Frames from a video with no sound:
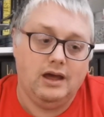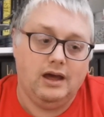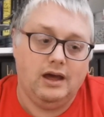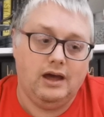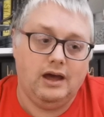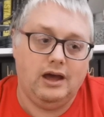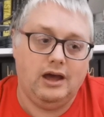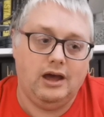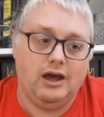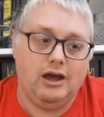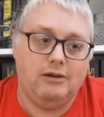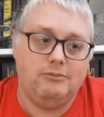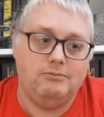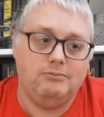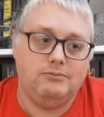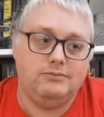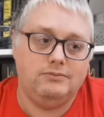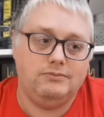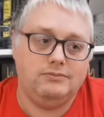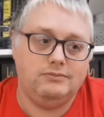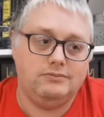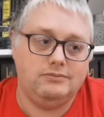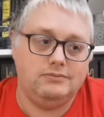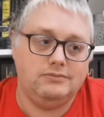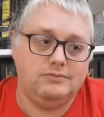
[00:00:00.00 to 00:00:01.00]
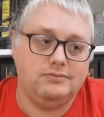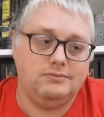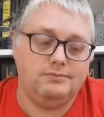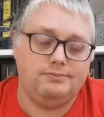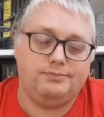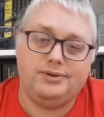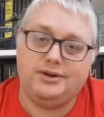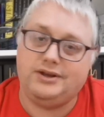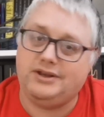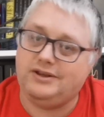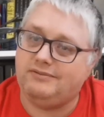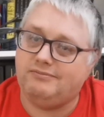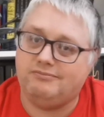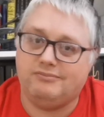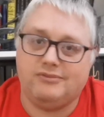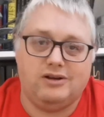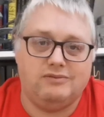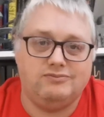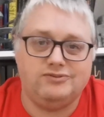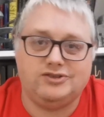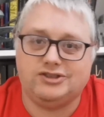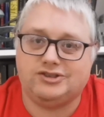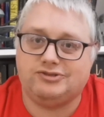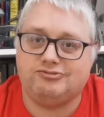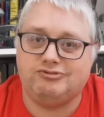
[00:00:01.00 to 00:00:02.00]
But
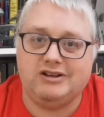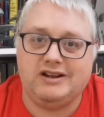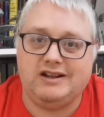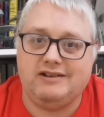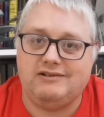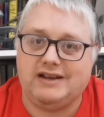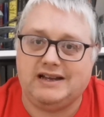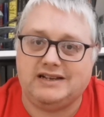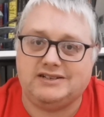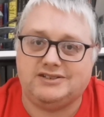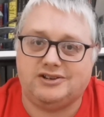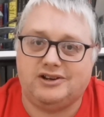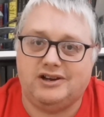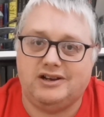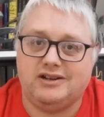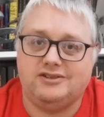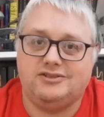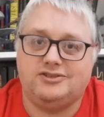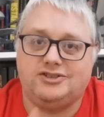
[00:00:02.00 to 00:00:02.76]
I'm just really excited.